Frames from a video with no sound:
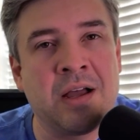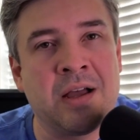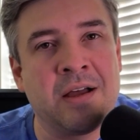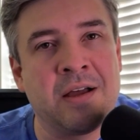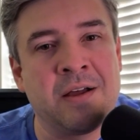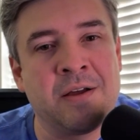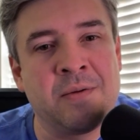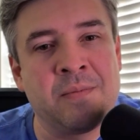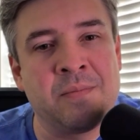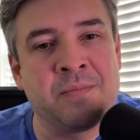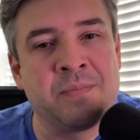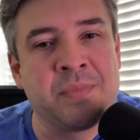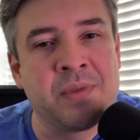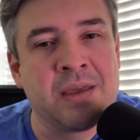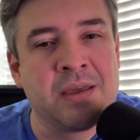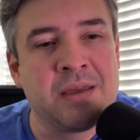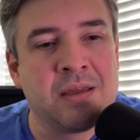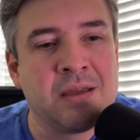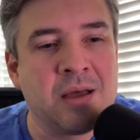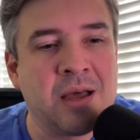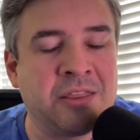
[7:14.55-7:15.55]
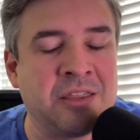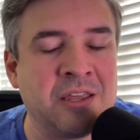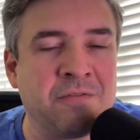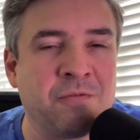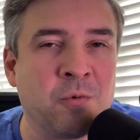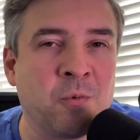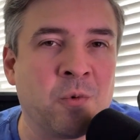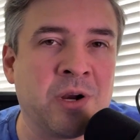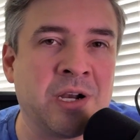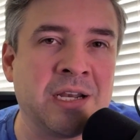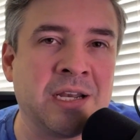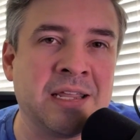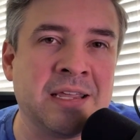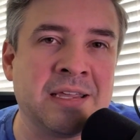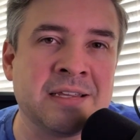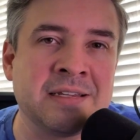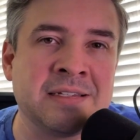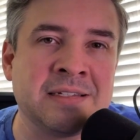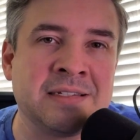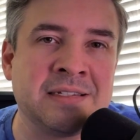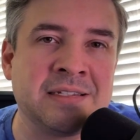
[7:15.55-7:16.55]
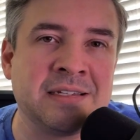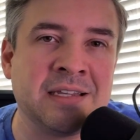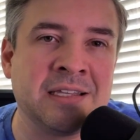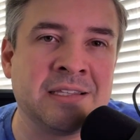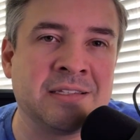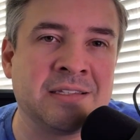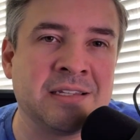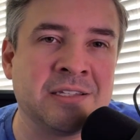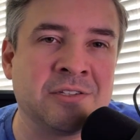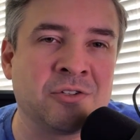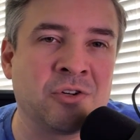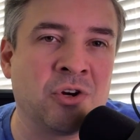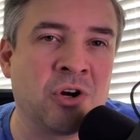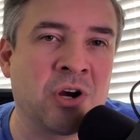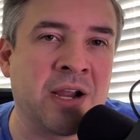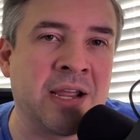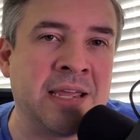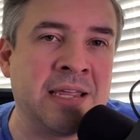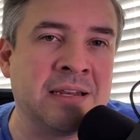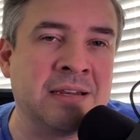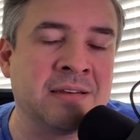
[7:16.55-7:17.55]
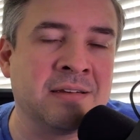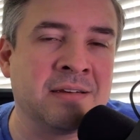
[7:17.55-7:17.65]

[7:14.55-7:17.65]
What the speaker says: I think for what it is, it's great.